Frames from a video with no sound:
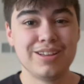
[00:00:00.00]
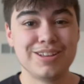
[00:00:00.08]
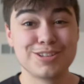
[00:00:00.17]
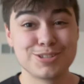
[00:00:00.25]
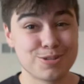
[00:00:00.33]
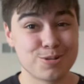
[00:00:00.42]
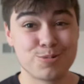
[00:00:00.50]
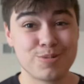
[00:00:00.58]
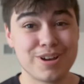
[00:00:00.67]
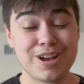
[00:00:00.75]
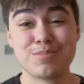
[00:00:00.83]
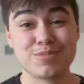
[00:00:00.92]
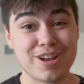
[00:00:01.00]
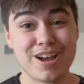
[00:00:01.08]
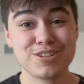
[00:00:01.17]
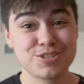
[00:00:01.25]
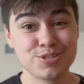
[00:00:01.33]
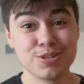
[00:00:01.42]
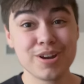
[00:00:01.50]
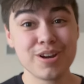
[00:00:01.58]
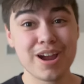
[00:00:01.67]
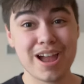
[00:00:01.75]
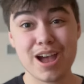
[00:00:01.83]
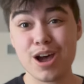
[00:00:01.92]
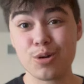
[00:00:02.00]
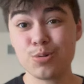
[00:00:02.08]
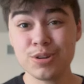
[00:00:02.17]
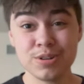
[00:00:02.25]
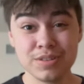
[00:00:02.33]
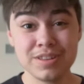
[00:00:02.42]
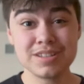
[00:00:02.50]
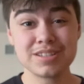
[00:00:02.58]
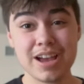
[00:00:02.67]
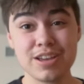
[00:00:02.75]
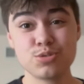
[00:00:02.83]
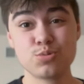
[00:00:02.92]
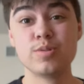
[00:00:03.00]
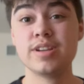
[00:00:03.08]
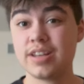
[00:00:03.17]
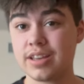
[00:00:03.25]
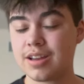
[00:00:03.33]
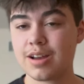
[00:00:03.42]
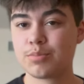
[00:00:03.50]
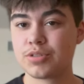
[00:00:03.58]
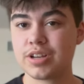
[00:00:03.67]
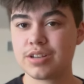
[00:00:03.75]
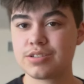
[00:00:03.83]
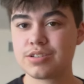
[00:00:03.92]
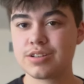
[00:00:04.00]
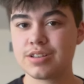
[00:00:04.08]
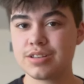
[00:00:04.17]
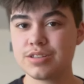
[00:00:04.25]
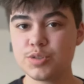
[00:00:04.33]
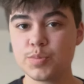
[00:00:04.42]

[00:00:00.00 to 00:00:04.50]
So, I'm not sure how good this guy's reading comprehension is,